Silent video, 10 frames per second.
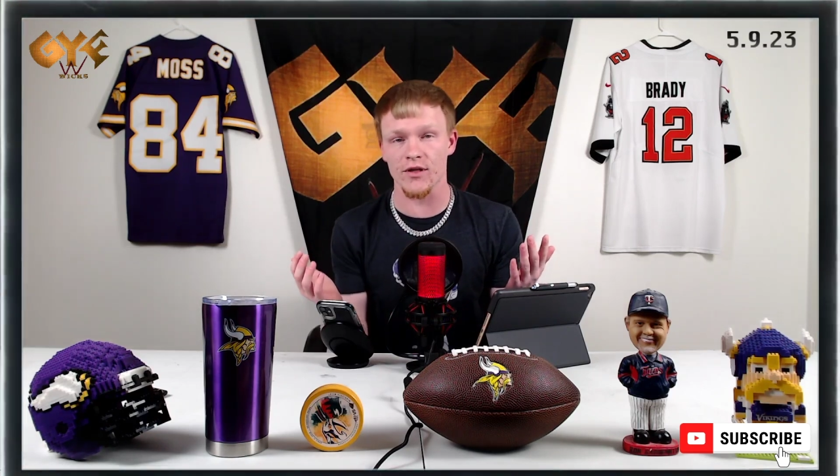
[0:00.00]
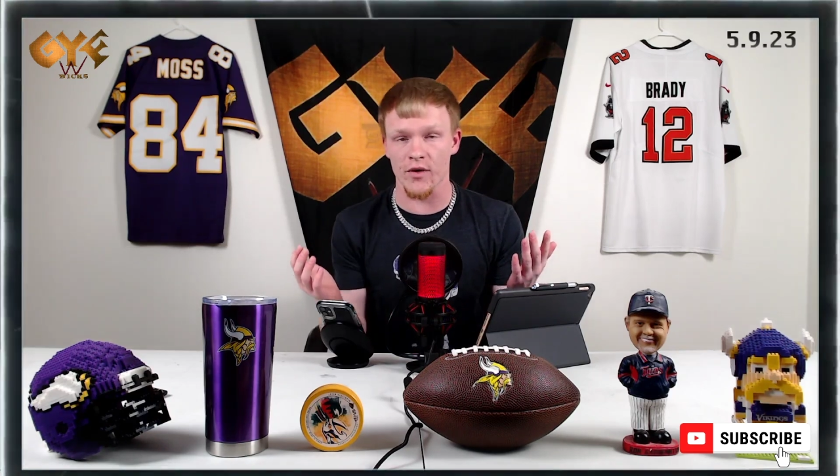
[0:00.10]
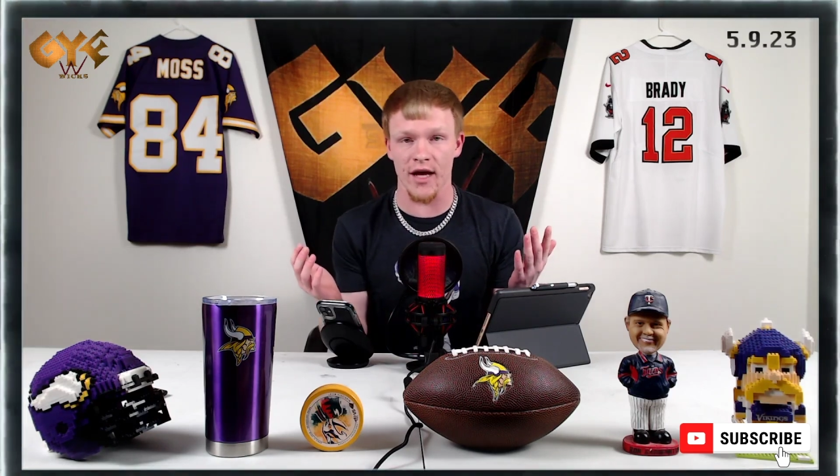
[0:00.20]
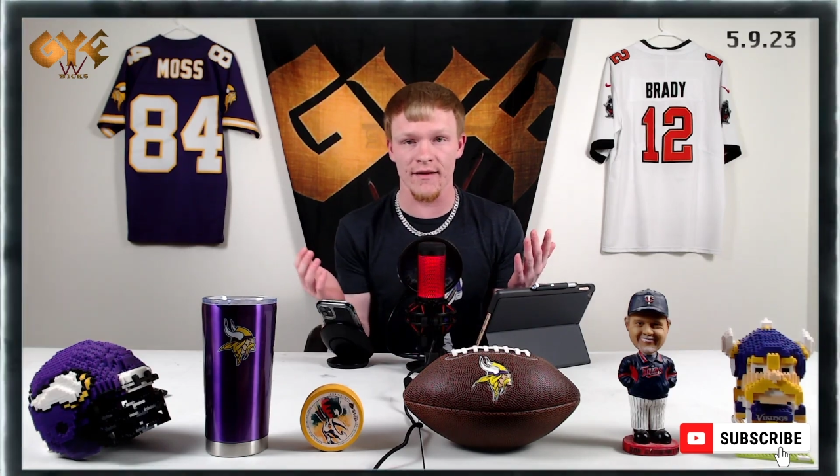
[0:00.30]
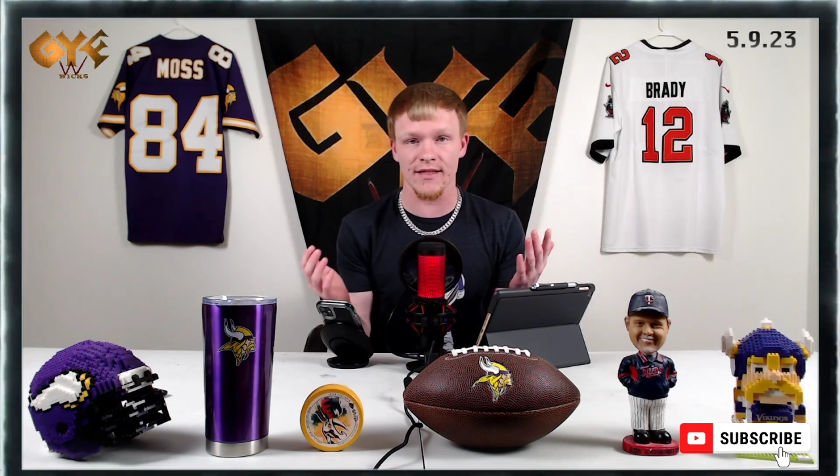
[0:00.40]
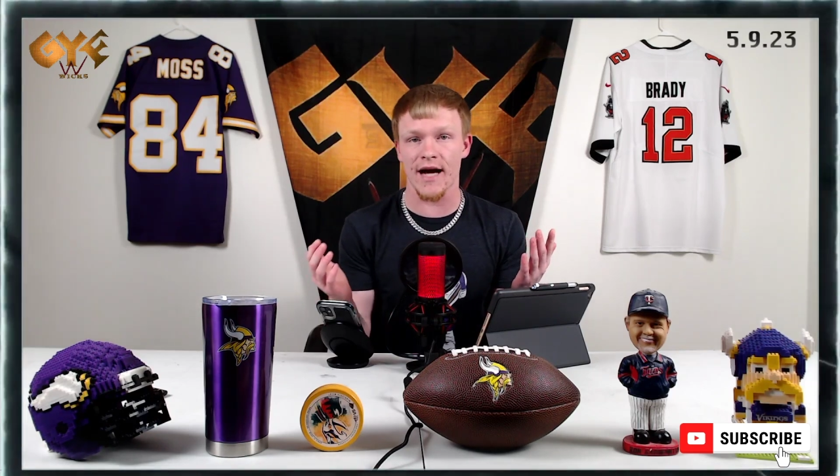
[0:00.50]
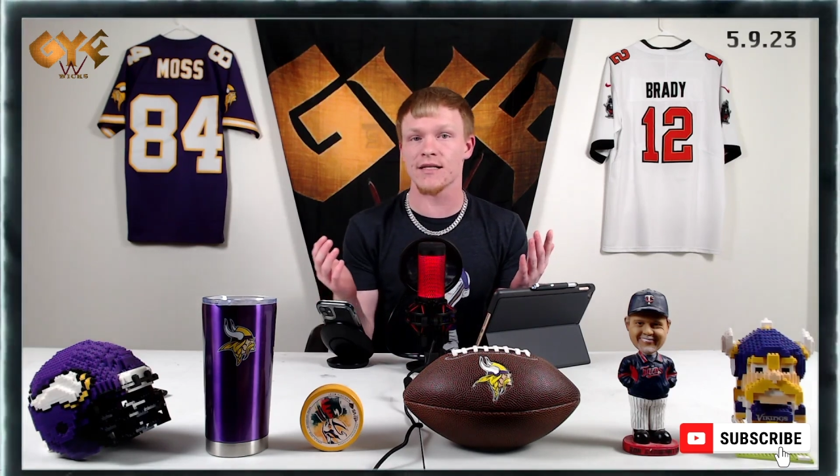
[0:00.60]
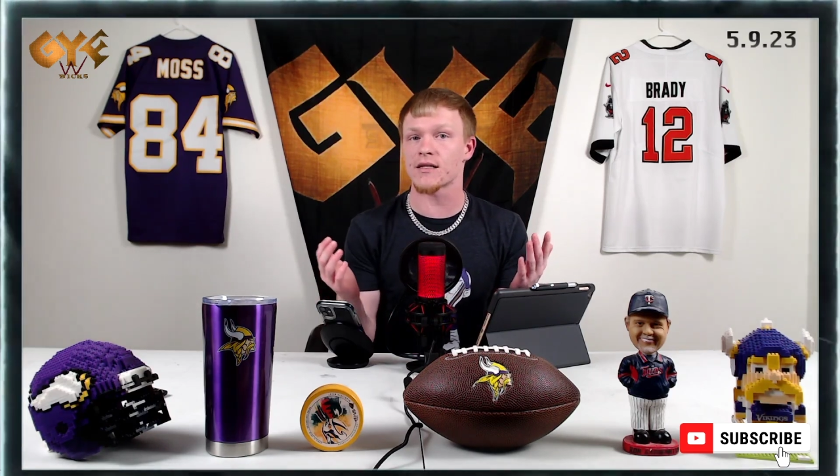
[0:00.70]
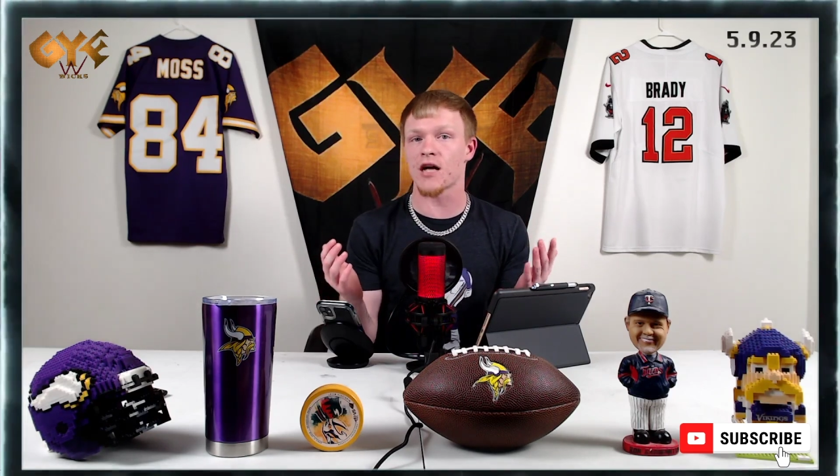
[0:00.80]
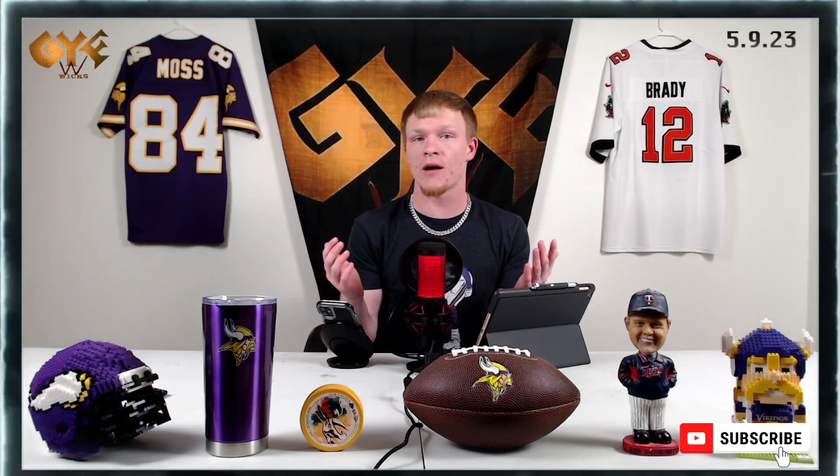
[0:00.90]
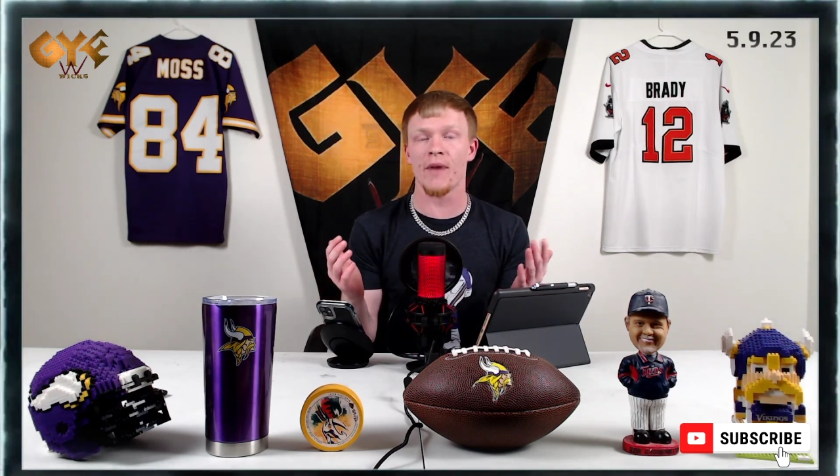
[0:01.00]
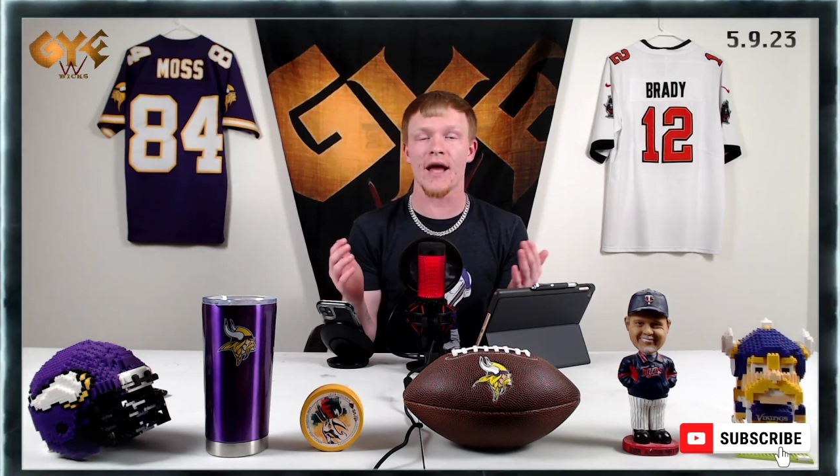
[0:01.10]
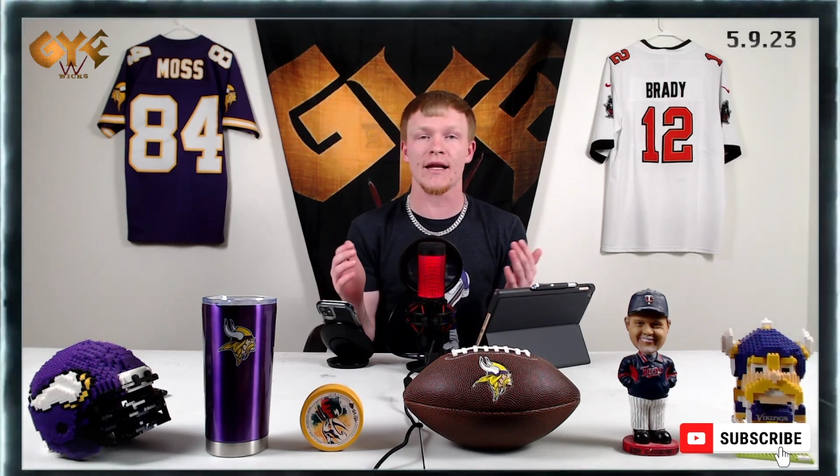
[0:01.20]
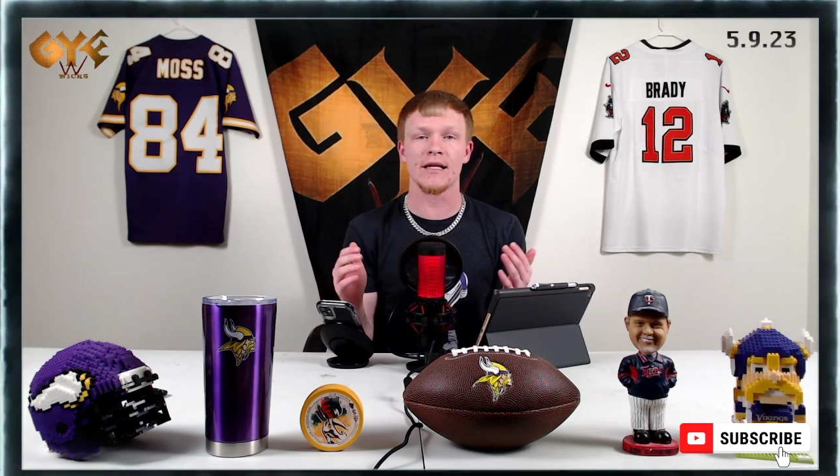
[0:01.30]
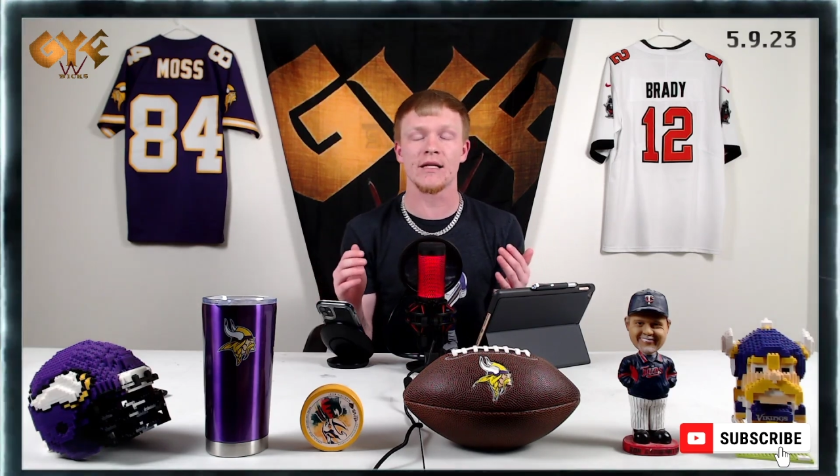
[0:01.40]
okay, this guy's a
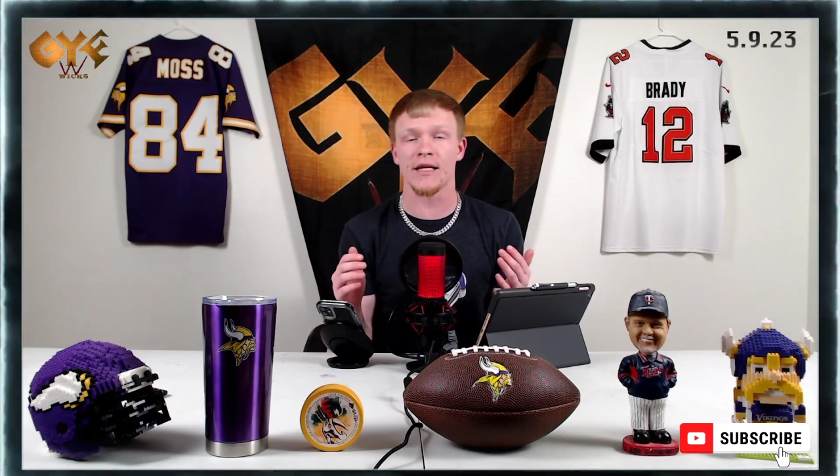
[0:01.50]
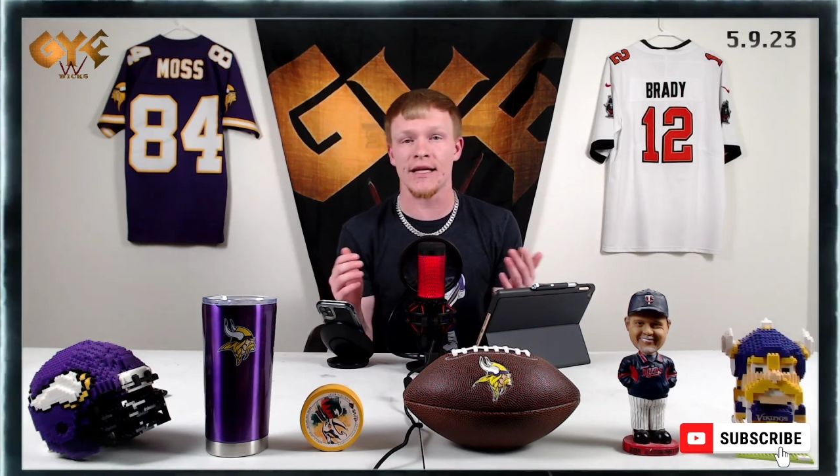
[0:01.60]
scumbag,